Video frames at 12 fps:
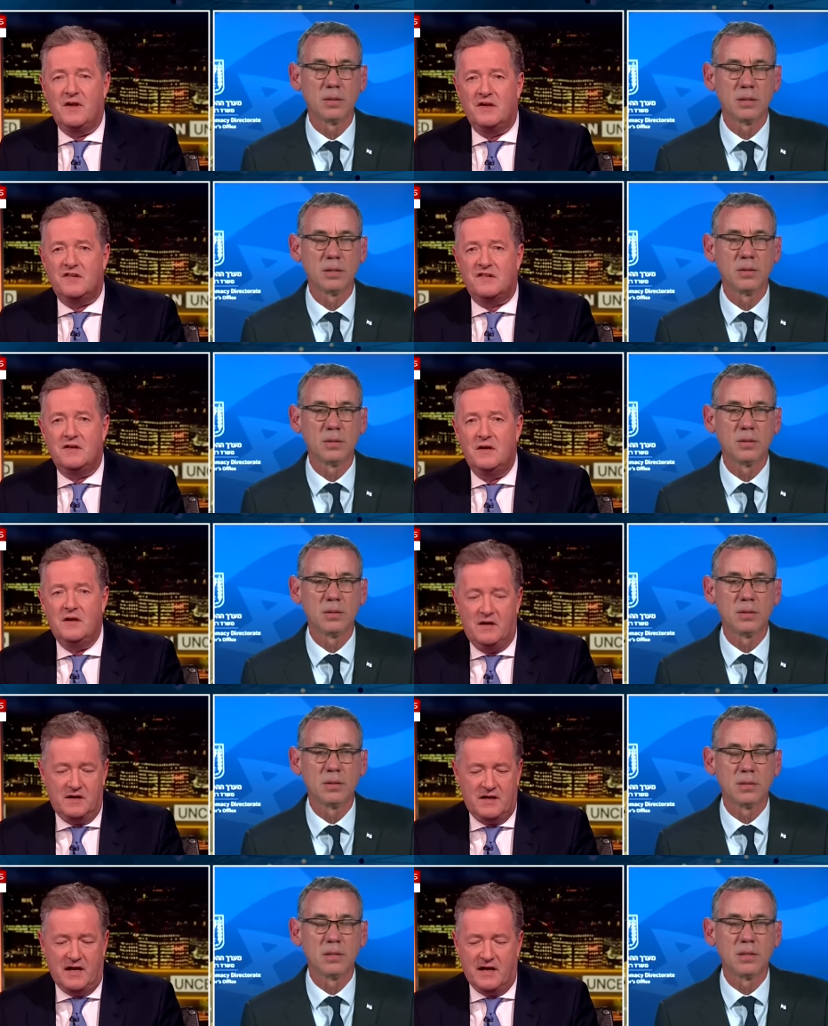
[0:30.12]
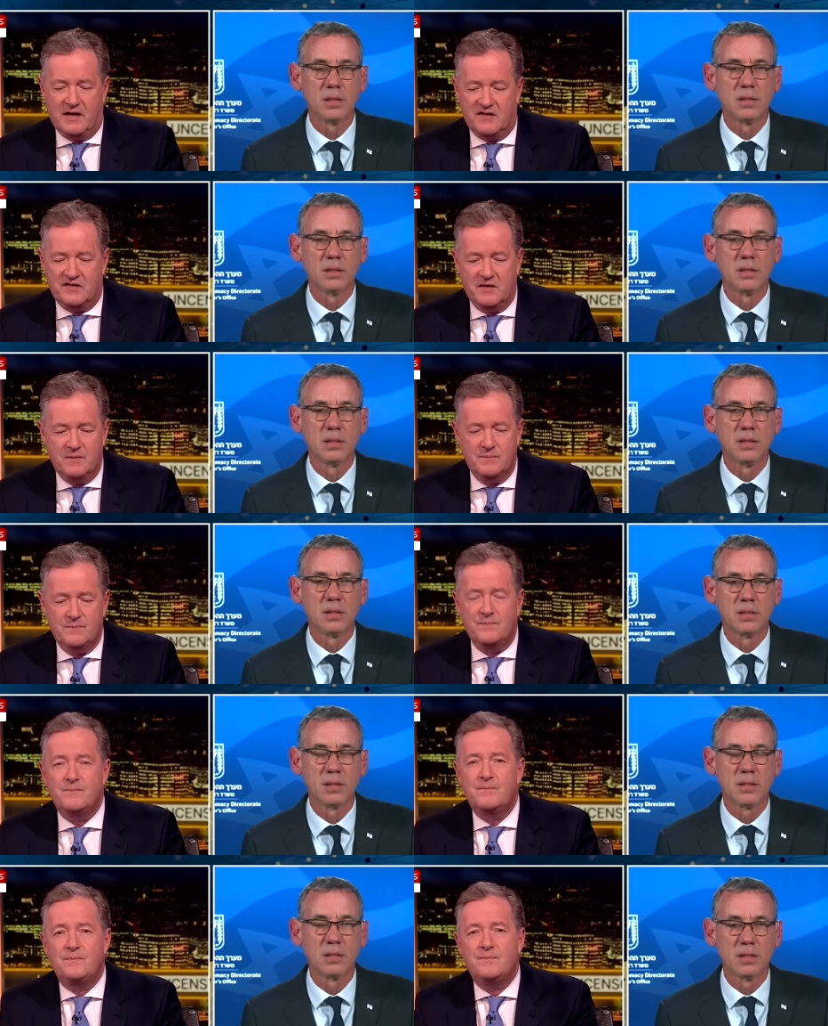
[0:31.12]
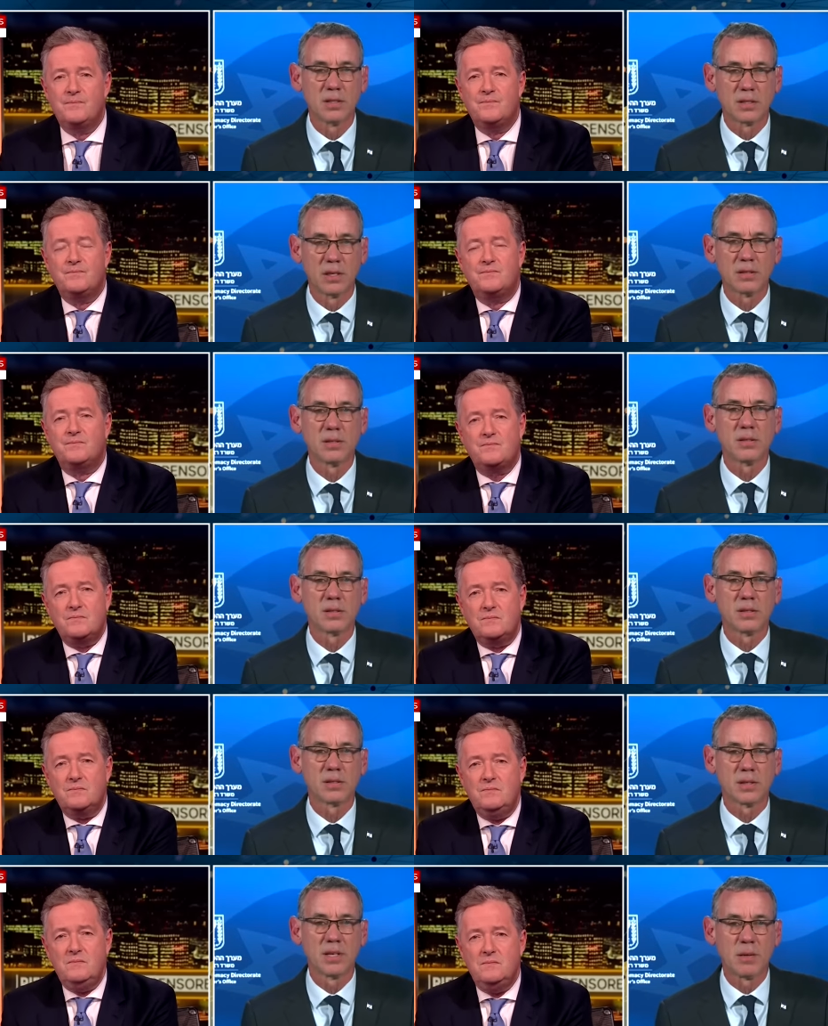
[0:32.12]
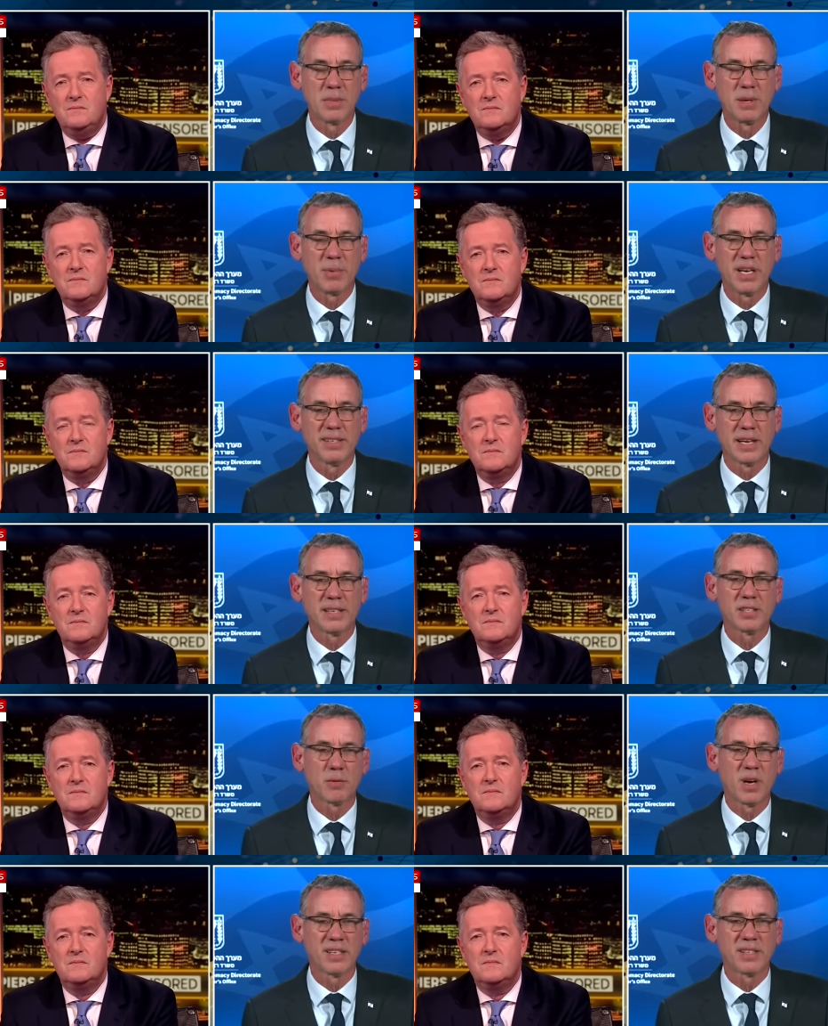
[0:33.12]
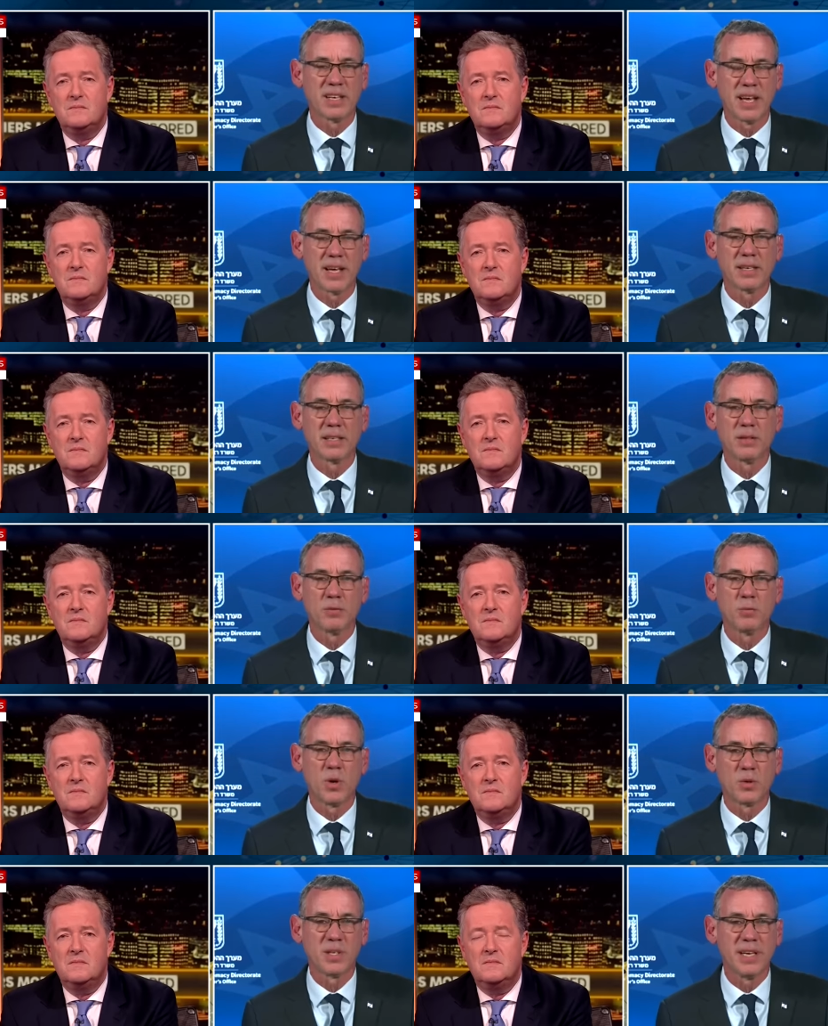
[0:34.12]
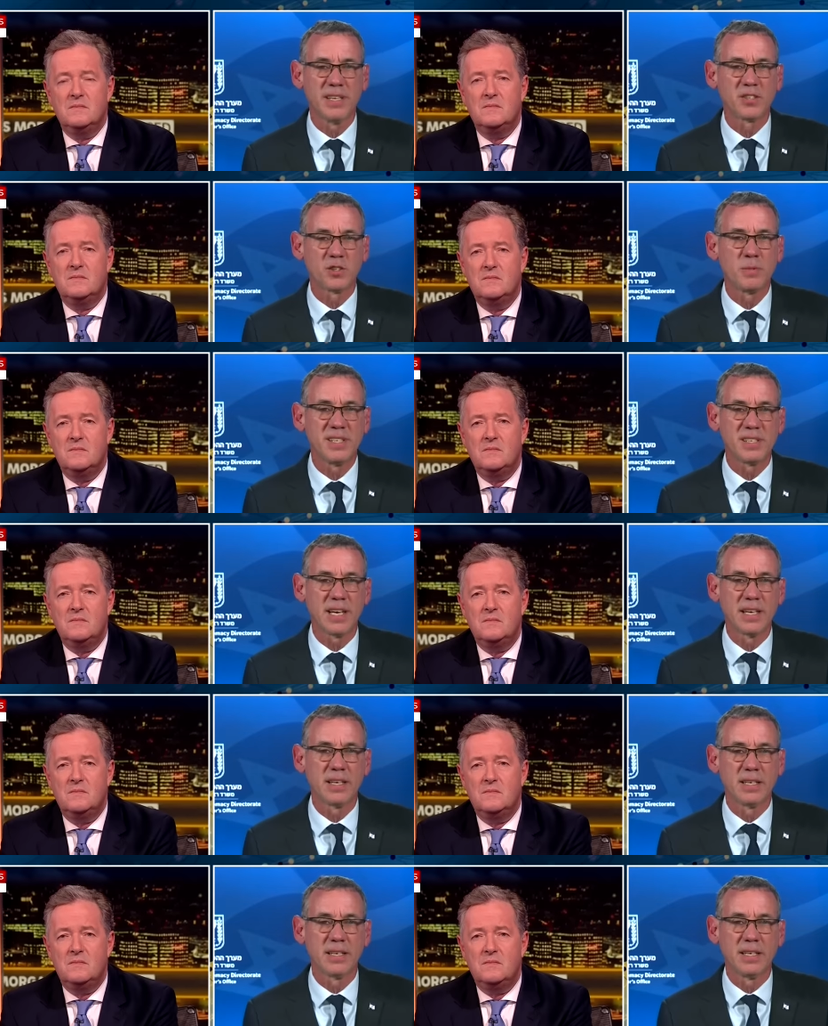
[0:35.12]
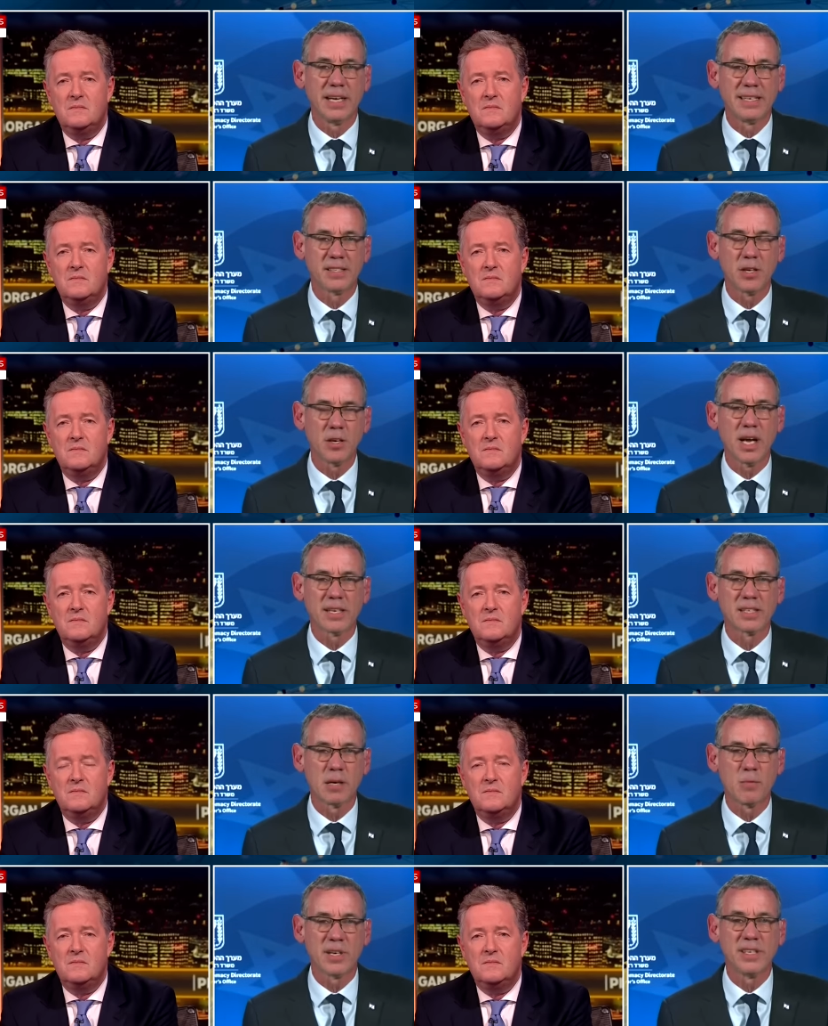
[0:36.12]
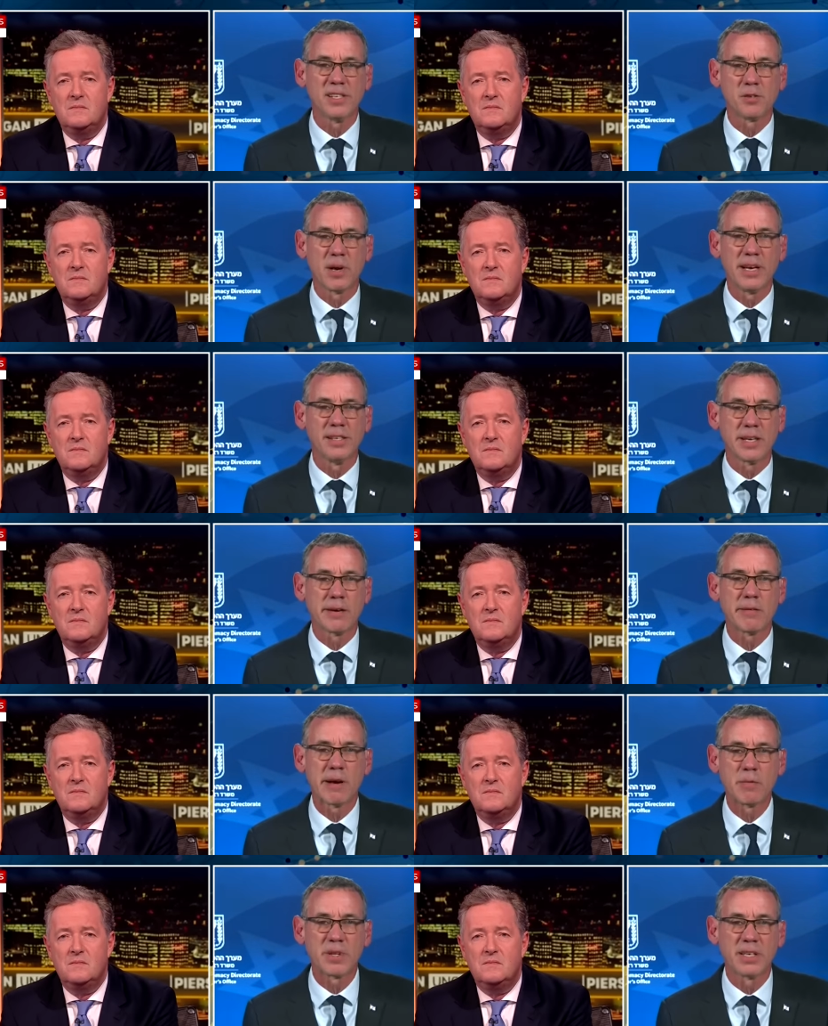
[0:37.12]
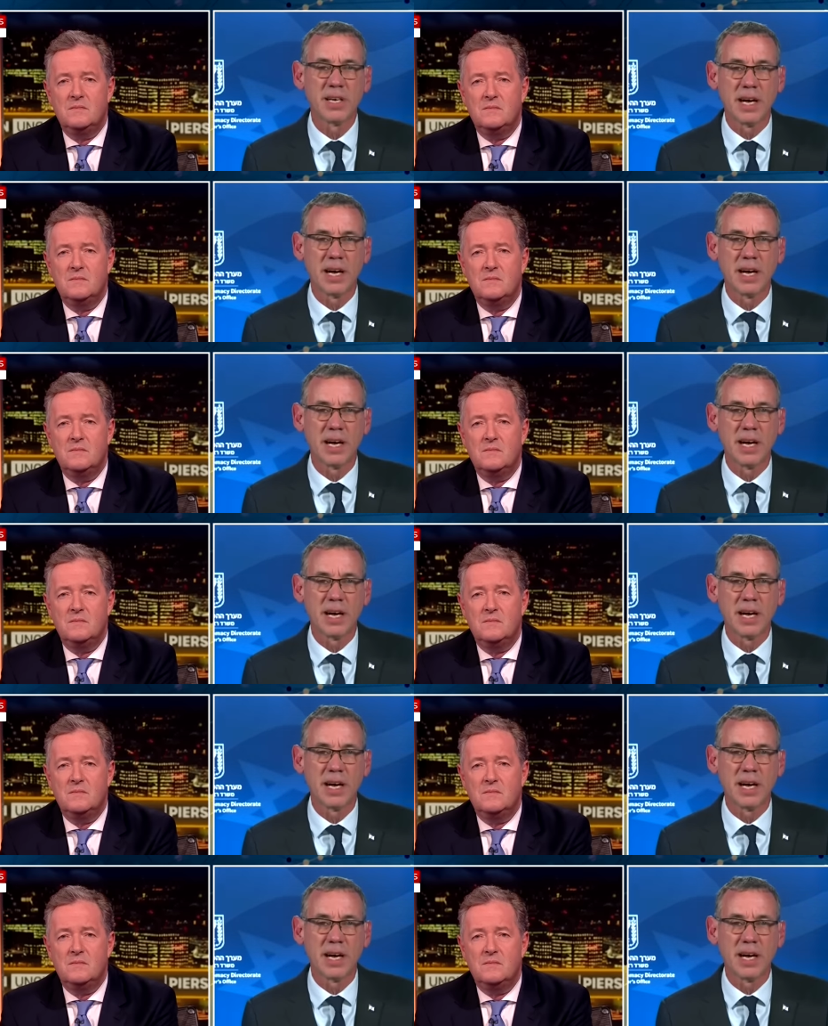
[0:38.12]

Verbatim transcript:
Speaker 1: these killings?
Speaker 2: So, so let me please answer by saying what needs to be said. Uh, it's not like someone is ready to hang around with